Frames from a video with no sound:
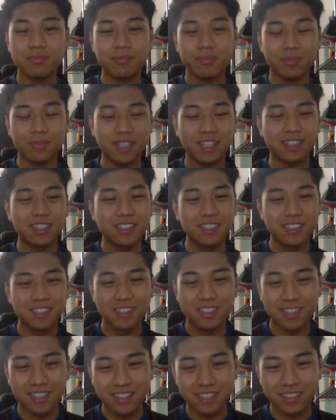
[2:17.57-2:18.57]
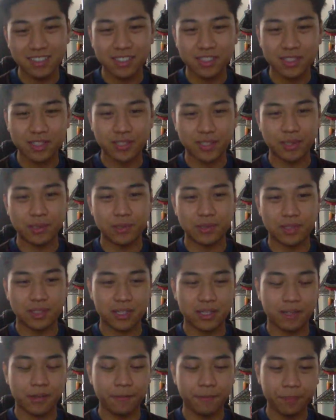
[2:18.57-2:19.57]
and it just shows
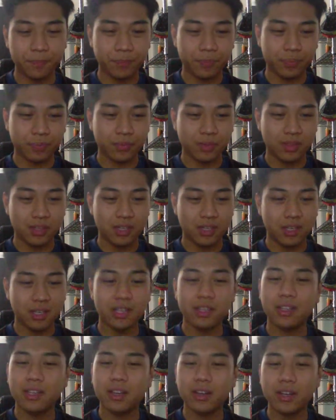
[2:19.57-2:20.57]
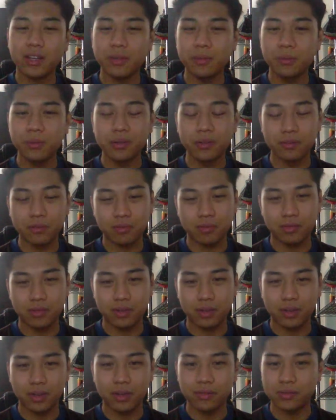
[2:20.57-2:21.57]
that in the end he wouldn't
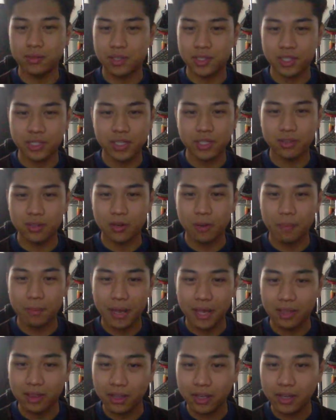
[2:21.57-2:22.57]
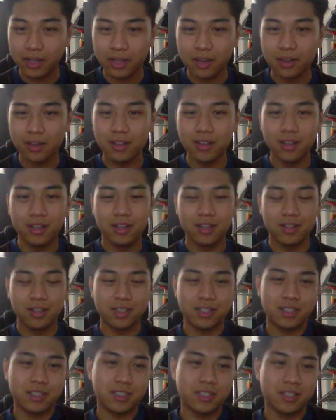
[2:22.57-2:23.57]
ever see her in a bad light,
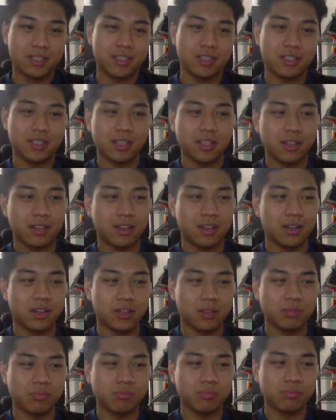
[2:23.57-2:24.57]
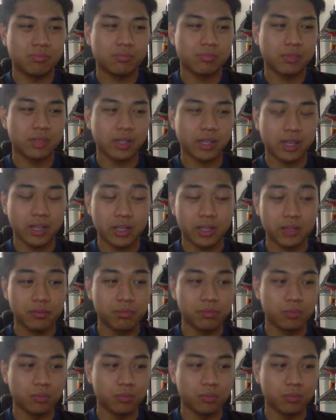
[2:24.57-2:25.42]
uh, and he